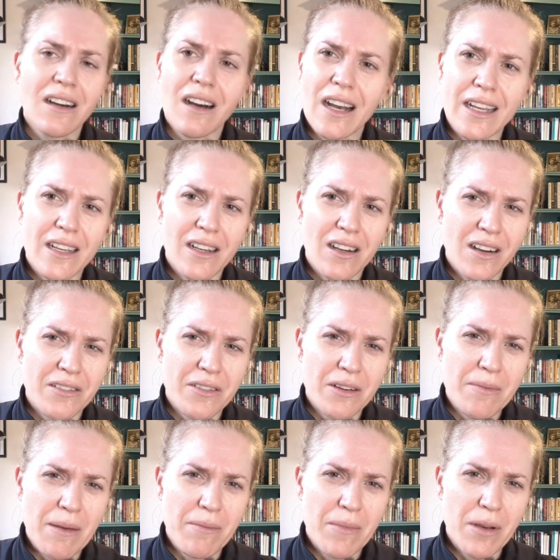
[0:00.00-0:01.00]
I can't
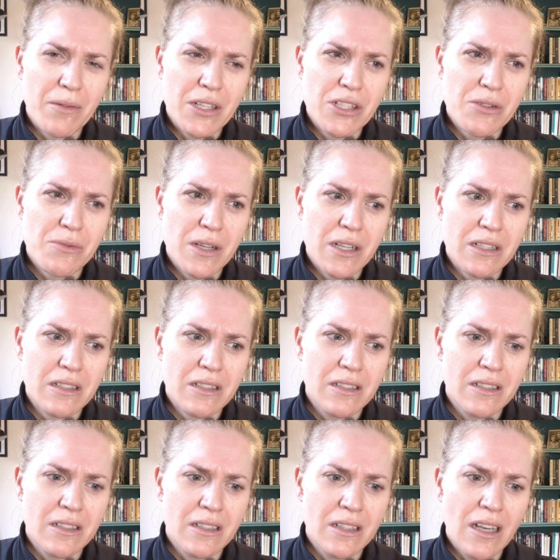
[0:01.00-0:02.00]
remember which one.
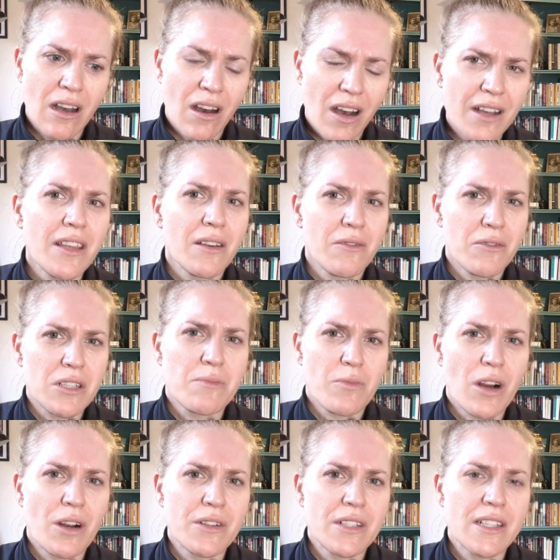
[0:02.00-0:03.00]
I think it was
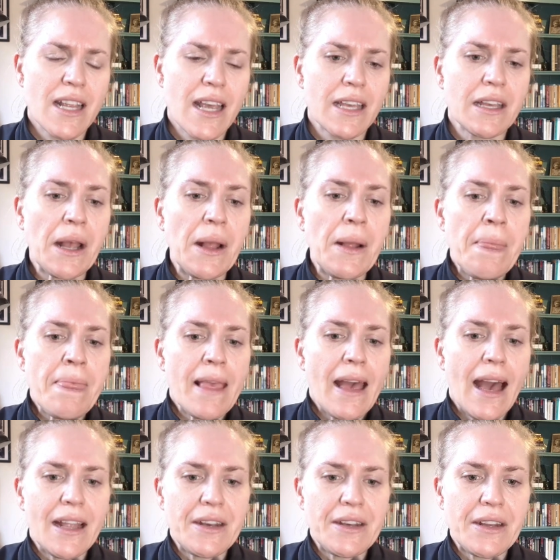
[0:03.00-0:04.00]
brown snake.
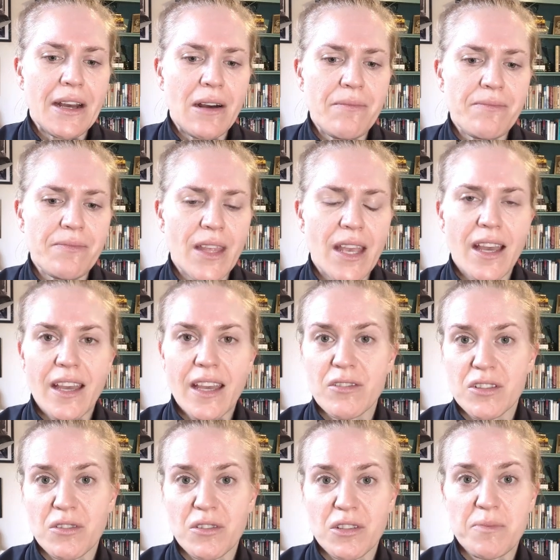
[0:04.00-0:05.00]
And he
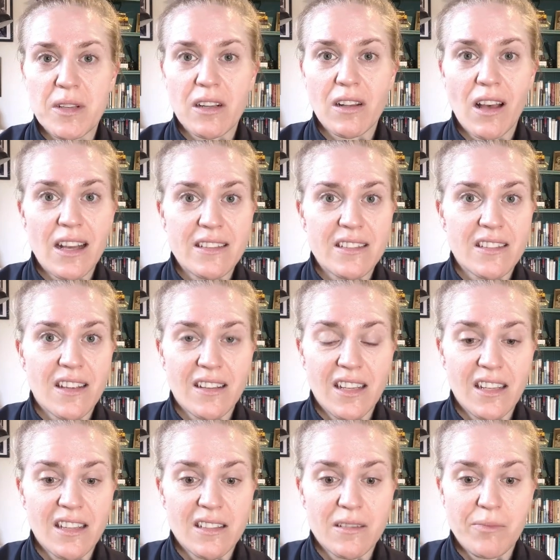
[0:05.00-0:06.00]
was hospitalized, and
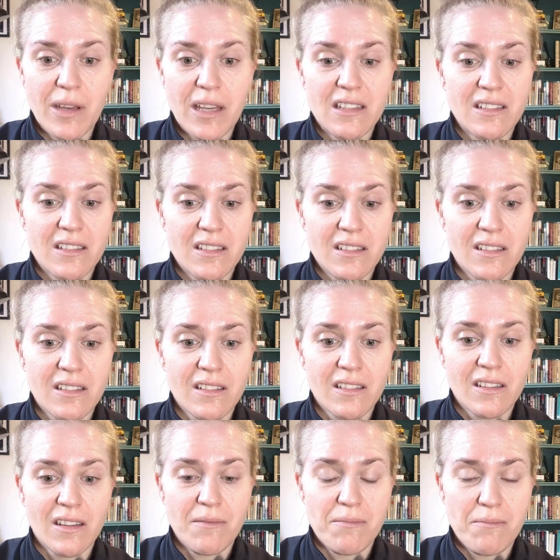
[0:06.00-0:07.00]
he spent
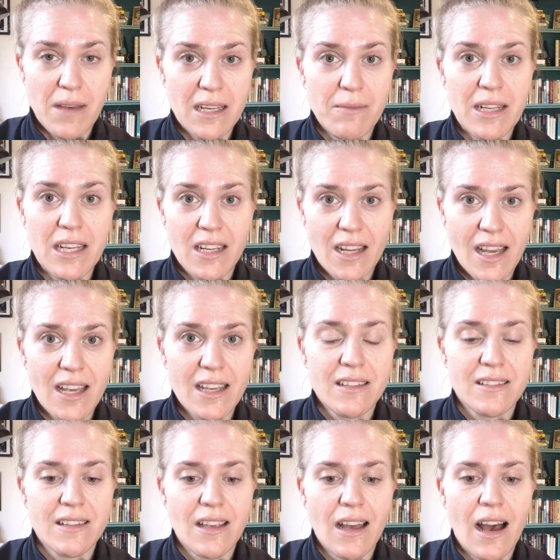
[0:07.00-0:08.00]
many, many
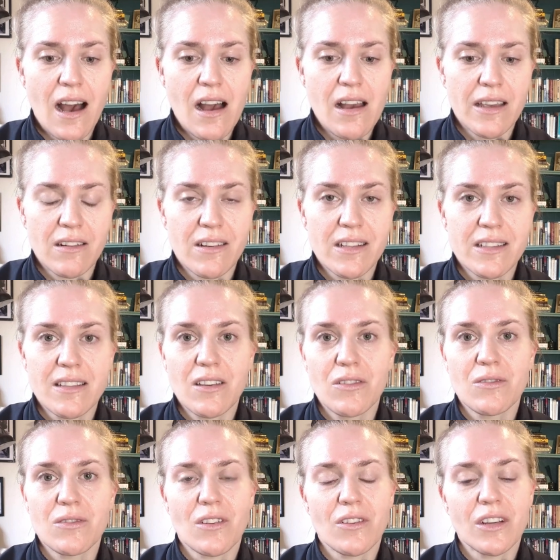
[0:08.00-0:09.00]
days in
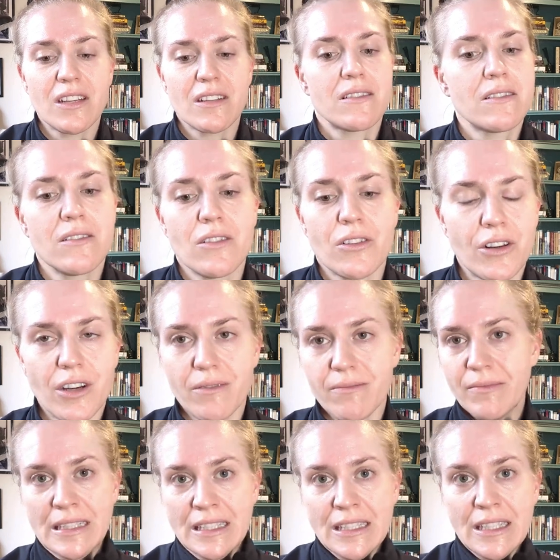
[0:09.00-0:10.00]
ICU. So
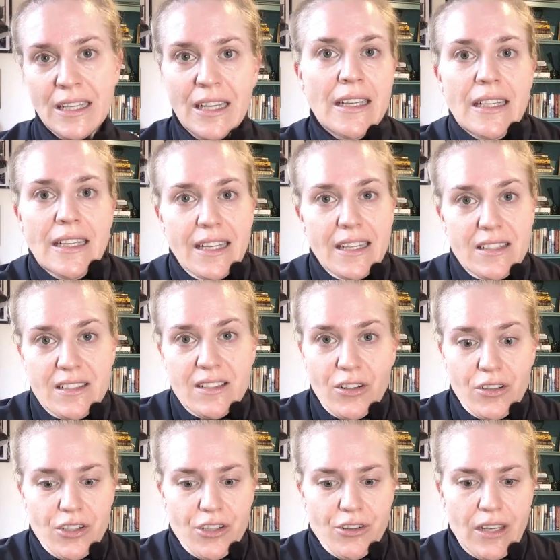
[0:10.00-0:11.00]
it's
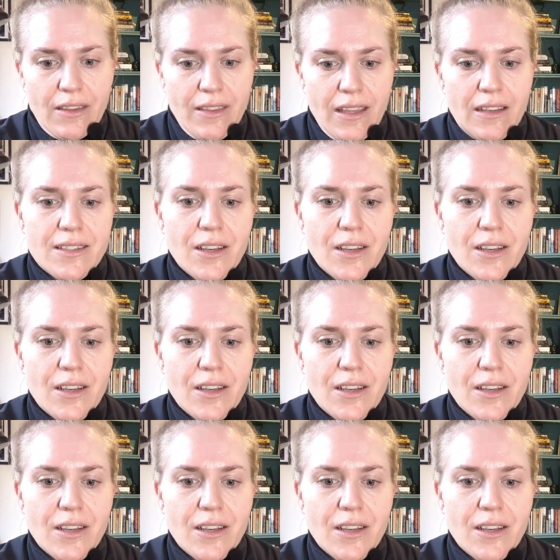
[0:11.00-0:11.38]
not a joking thing.